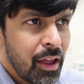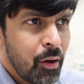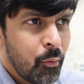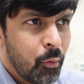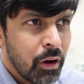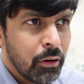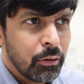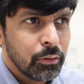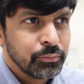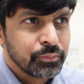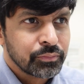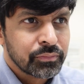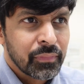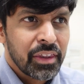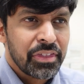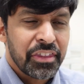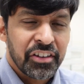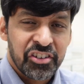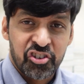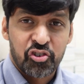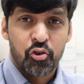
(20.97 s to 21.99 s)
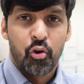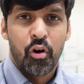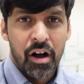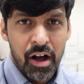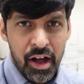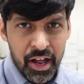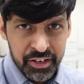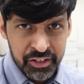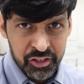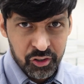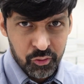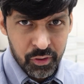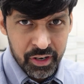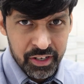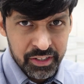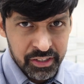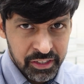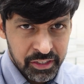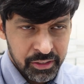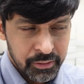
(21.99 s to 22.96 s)
Well, the short answer
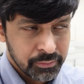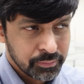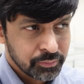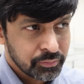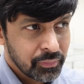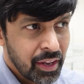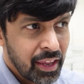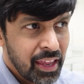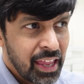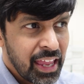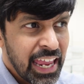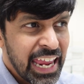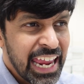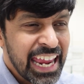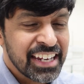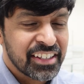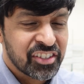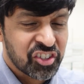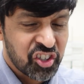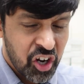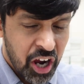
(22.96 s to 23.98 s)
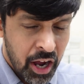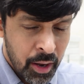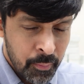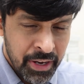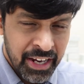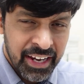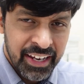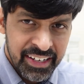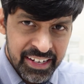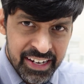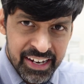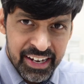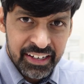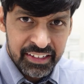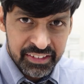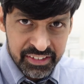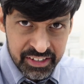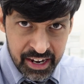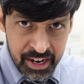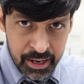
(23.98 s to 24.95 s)
is, it's coming in the
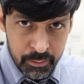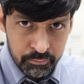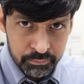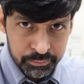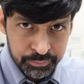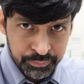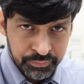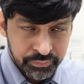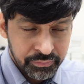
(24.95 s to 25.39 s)
exam.